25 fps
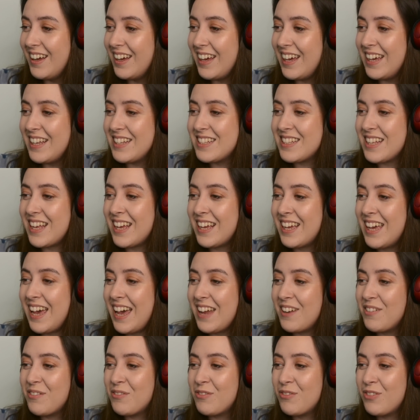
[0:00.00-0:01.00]
It's
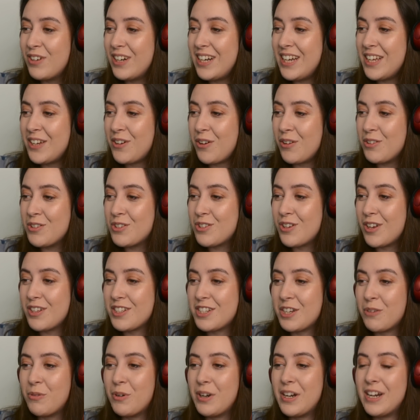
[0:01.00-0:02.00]
again really
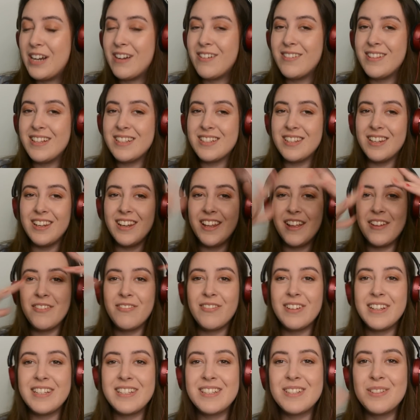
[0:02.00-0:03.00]
contrasting. We're hearing this
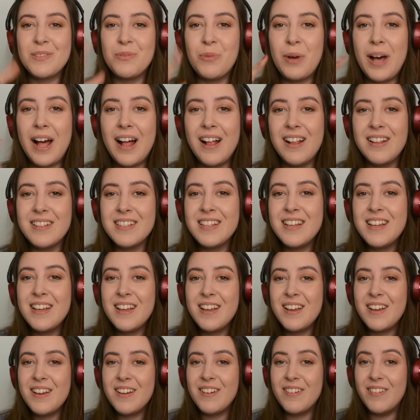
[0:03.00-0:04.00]
lovely swells.
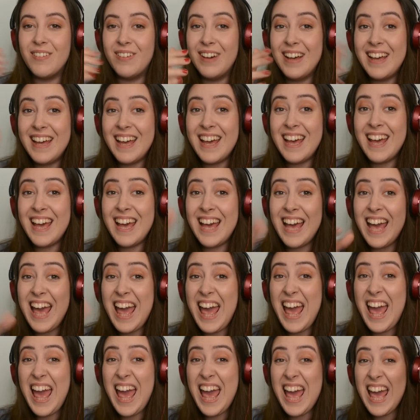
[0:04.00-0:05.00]

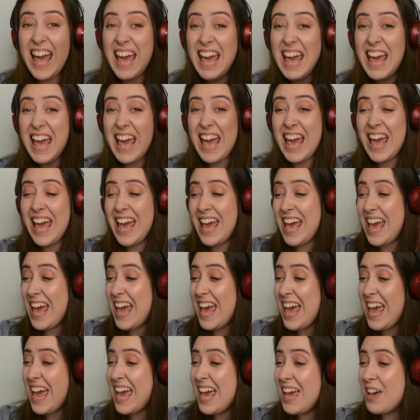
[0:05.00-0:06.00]

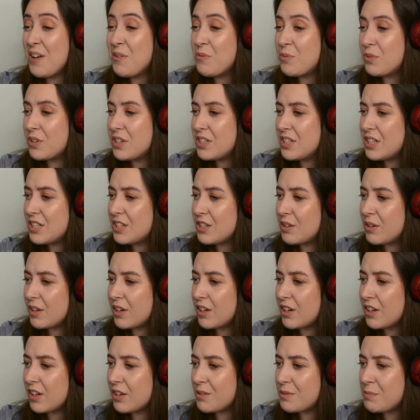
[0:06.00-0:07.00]
Way, what does he do? He
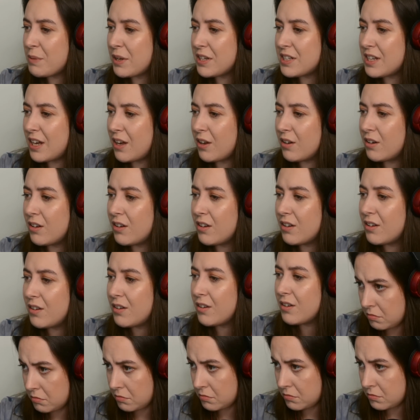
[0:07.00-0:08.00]
kind of comes back down.
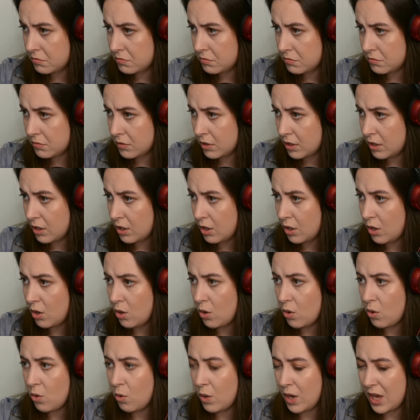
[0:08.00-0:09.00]

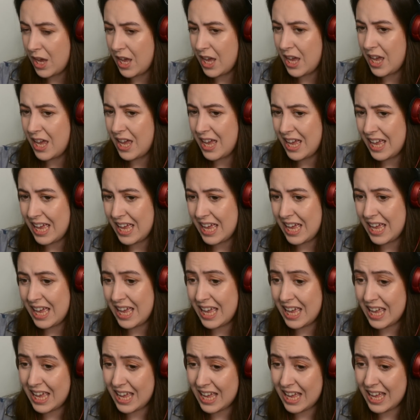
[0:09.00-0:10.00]

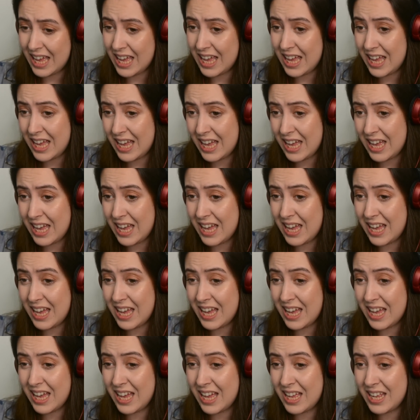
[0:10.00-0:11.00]
Way
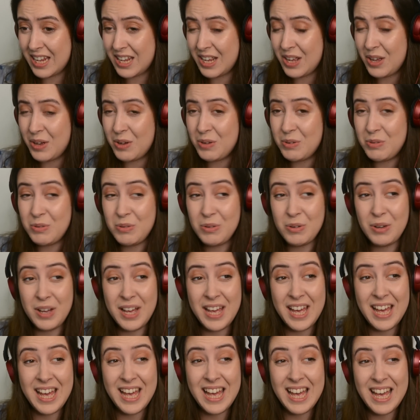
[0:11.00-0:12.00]
on.
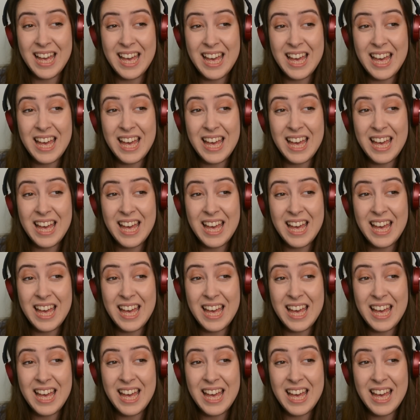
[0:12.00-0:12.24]
Way.